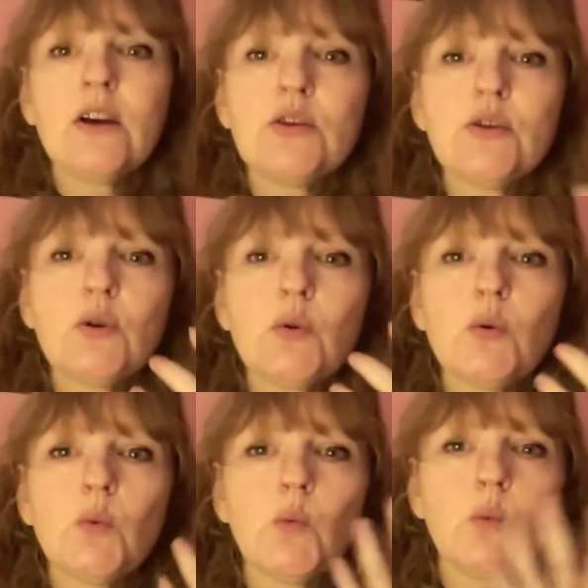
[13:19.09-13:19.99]

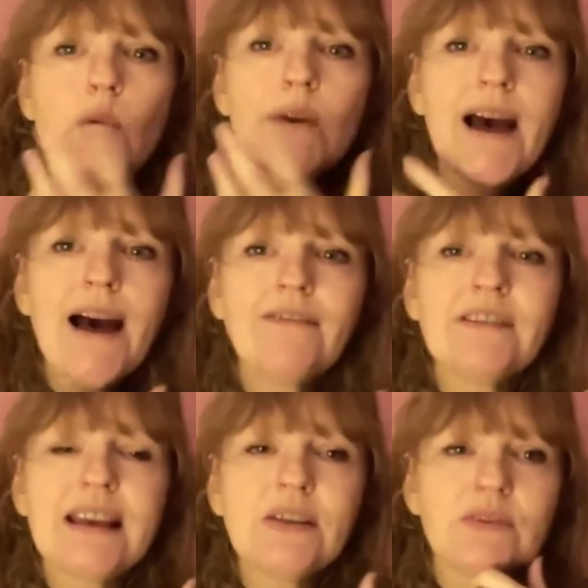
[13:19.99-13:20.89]
So we have
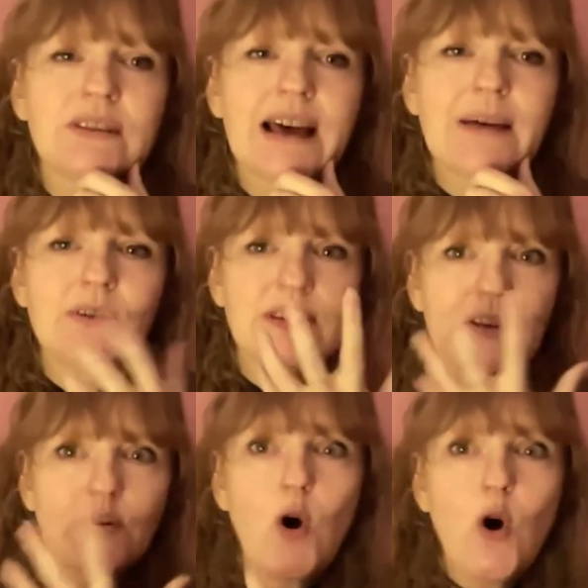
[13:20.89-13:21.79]
taste receptors
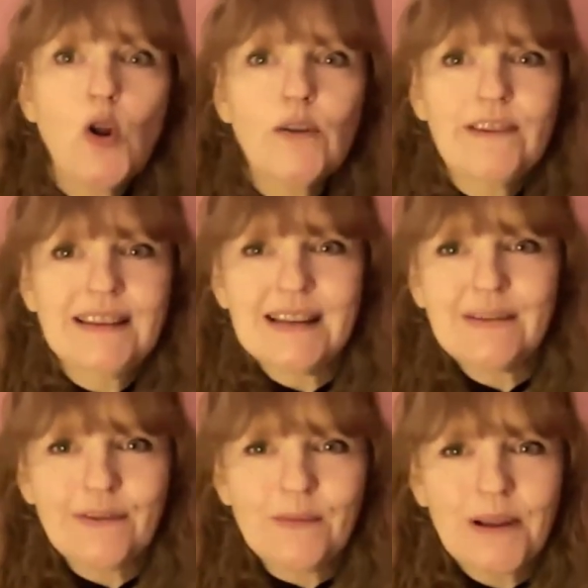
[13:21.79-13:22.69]
in all of these
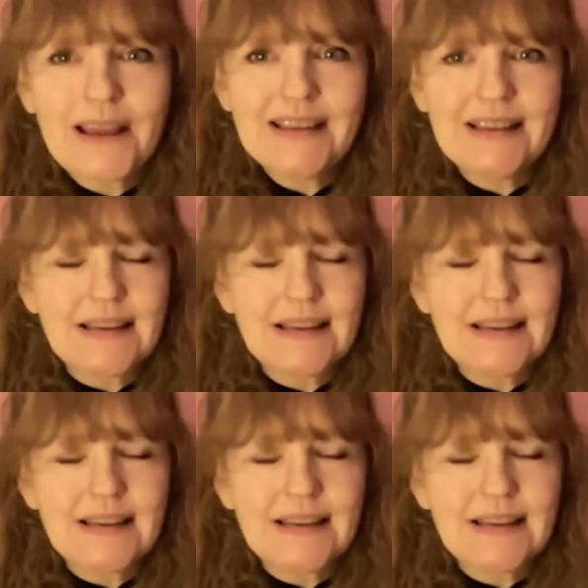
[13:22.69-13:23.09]
different places,